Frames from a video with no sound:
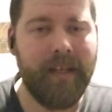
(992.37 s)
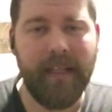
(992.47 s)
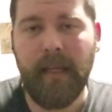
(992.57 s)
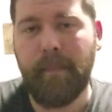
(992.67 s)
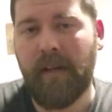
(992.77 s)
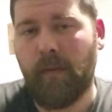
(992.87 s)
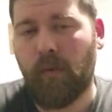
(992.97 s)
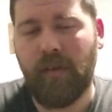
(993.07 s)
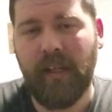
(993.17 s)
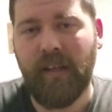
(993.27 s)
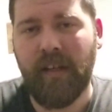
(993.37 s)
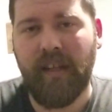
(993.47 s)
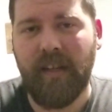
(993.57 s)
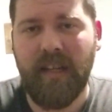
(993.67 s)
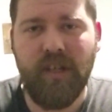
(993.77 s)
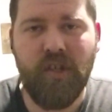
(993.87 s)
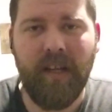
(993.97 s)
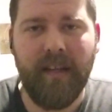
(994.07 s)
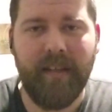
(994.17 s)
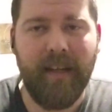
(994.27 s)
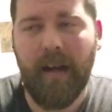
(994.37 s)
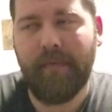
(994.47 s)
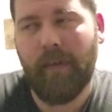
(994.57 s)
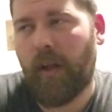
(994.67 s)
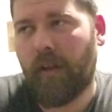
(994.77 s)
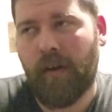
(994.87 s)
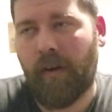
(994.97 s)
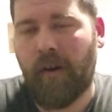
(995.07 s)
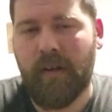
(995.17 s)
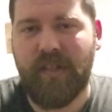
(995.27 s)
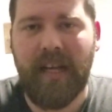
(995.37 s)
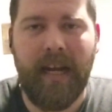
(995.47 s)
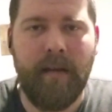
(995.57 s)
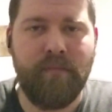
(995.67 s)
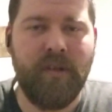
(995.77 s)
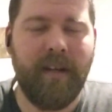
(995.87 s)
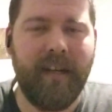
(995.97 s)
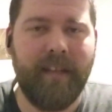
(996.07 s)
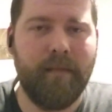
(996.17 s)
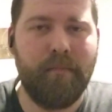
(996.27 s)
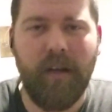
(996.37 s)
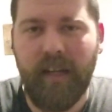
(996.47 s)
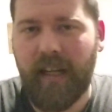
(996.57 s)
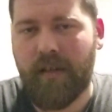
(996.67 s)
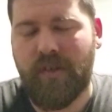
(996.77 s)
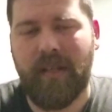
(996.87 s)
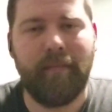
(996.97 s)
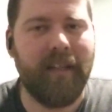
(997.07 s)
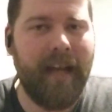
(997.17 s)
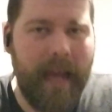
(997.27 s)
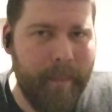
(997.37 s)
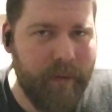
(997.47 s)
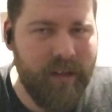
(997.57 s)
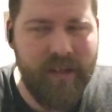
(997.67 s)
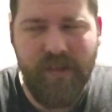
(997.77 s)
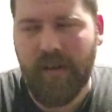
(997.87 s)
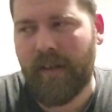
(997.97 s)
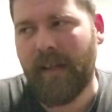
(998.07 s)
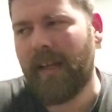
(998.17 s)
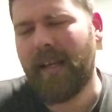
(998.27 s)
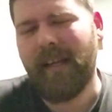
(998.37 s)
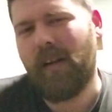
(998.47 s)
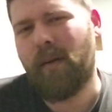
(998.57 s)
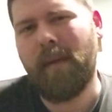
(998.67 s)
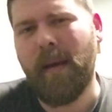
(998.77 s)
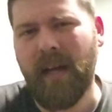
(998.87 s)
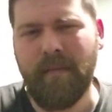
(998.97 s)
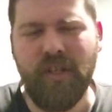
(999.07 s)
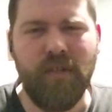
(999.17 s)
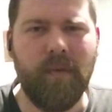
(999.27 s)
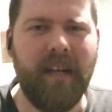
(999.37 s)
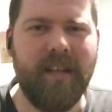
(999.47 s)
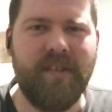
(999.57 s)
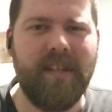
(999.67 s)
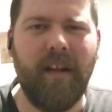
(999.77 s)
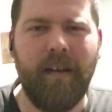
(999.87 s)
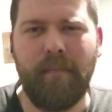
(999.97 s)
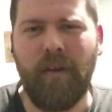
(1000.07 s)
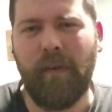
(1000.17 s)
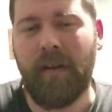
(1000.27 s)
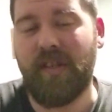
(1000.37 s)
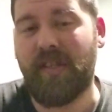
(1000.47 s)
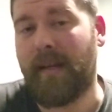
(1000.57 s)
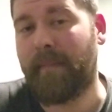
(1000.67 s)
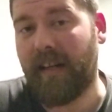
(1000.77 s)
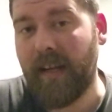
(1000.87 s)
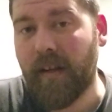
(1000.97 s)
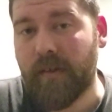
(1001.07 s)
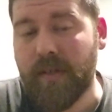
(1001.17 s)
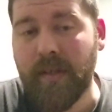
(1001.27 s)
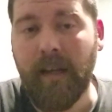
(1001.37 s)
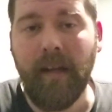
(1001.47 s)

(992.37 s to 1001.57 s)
keep it in really good condition, and then I fall on hard times, or I need the money, or something happens, or maybe I'm just ready to sell it and move on to something else,